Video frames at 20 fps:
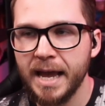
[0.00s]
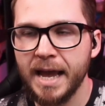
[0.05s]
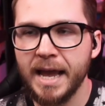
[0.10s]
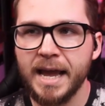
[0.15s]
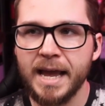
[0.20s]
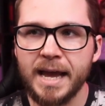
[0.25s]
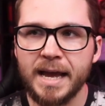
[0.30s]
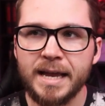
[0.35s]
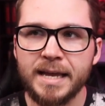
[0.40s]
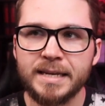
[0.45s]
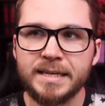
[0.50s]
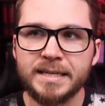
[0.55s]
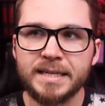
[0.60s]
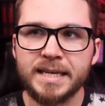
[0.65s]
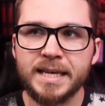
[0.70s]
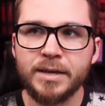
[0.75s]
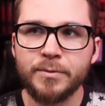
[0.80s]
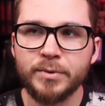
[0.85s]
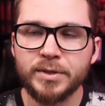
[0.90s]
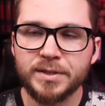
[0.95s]
and
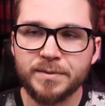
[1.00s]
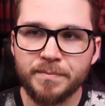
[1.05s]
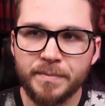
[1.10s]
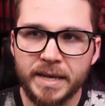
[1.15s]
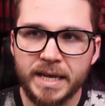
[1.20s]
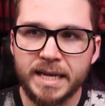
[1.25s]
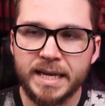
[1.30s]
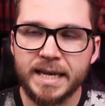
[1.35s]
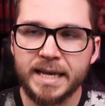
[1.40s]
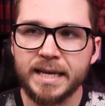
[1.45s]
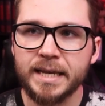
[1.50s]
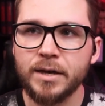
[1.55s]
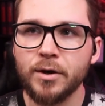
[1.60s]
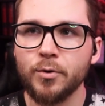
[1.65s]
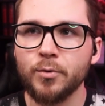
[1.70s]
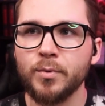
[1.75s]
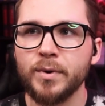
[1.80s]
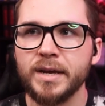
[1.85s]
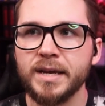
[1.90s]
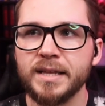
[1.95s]
he was meeting
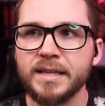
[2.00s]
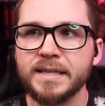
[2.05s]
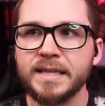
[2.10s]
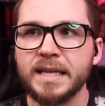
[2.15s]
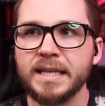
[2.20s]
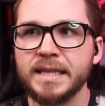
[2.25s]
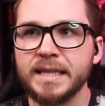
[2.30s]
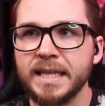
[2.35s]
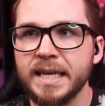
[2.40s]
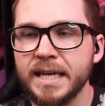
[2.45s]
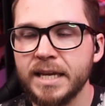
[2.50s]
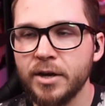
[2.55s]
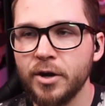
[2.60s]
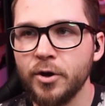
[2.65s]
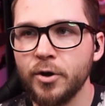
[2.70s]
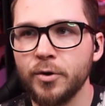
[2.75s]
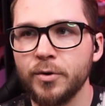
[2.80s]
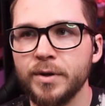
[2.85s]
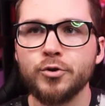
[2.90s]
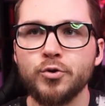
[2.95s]
with
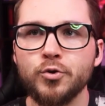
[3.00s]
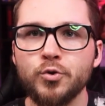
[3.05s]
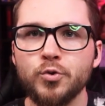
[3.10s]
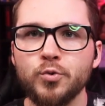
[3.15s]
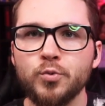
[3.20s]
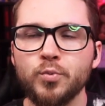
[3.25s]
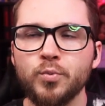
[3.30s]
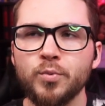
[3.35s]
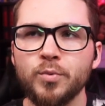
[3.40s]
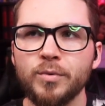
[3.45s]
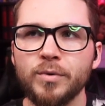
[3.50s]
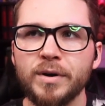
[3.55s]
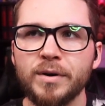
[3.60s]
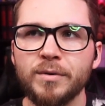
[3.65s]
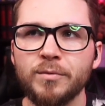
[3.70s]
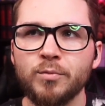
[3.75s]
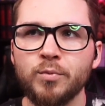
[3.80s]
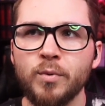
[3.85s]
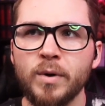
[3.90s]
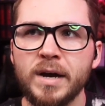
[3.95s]
Leon, who
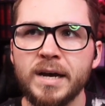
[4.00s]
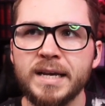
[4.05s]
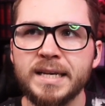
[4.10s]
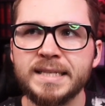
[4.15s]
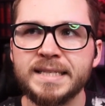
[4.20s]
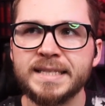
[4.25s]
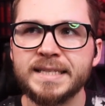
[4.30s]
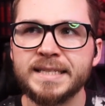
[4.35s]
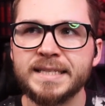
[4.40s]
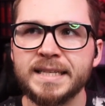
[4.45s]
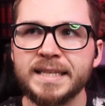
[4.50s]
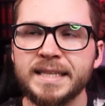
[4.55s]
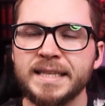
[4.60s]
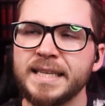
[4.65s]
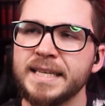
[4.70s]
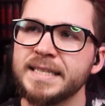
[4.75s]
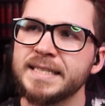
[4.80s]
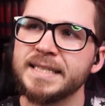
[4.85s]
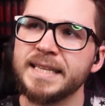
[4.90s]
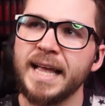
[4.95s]
was
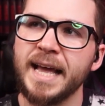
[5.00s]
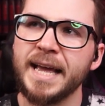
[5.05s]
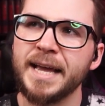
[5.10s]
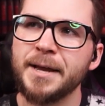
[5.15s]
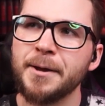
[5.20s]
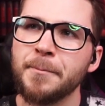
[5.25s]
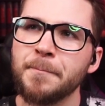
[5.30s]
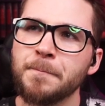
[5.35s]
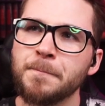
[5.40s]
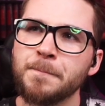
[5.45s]
this like,